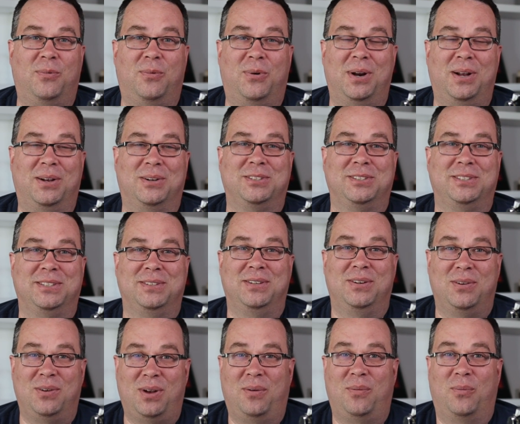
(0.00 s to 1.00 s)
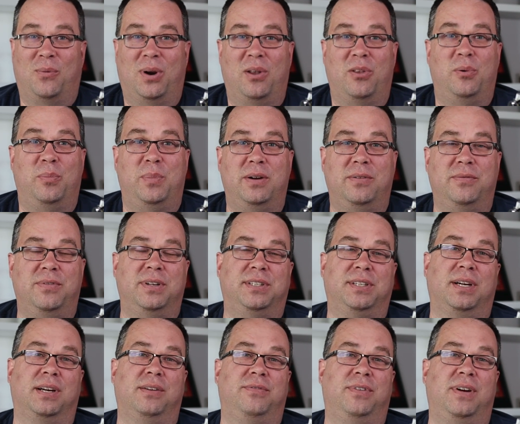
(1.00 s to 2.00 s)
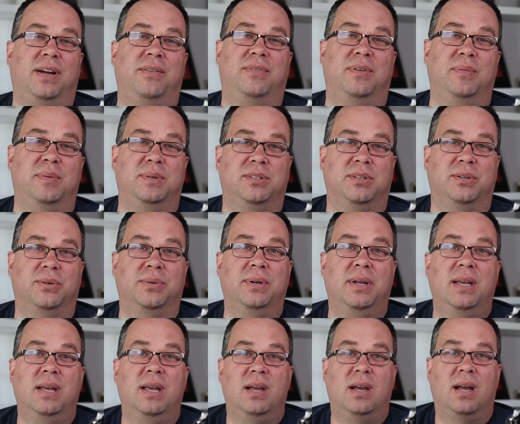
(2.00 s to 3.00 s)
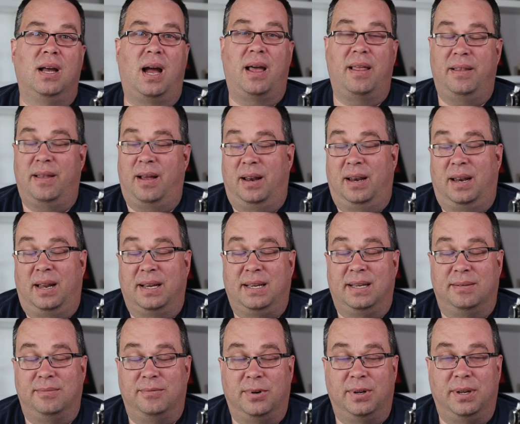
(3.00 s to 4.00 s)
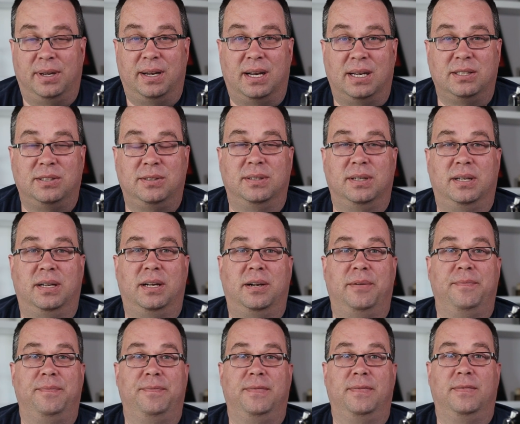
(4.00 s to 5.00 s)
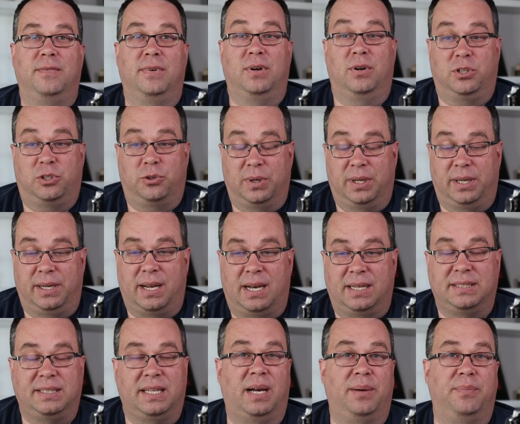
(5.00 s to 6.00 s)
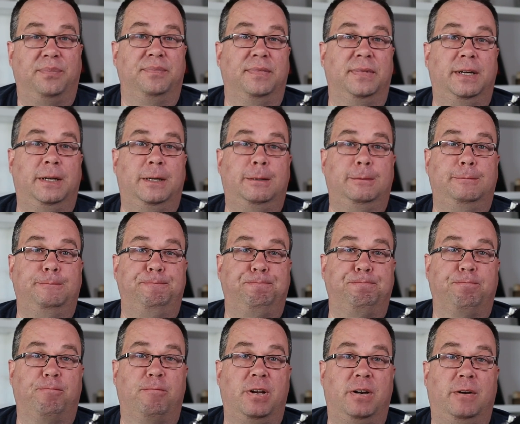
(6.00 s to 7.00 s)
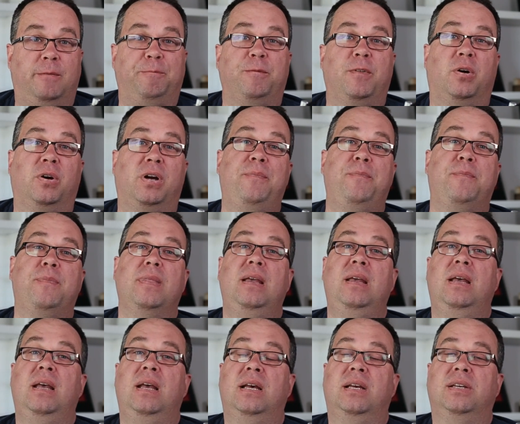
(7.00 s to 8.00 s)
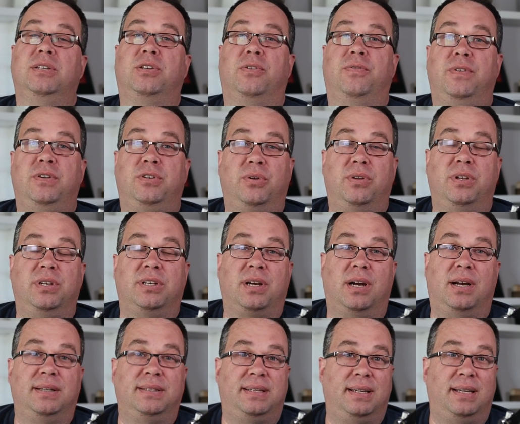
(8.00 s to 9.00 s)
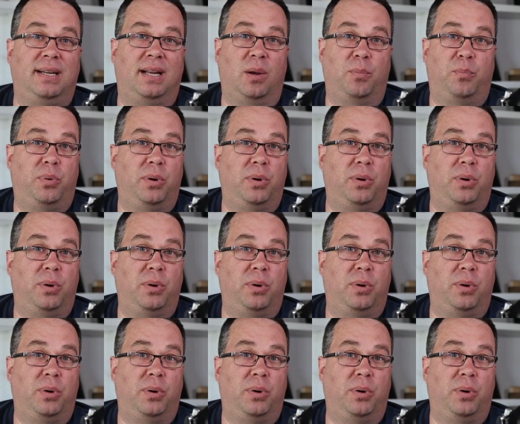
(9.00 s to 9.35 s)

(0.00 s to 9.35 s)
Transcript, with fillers: what else, what other benefits I can find from it. So I, I like it. Really nice. Uh, it's a really nice app. Um, there. Okay. So if you enjoy this content, I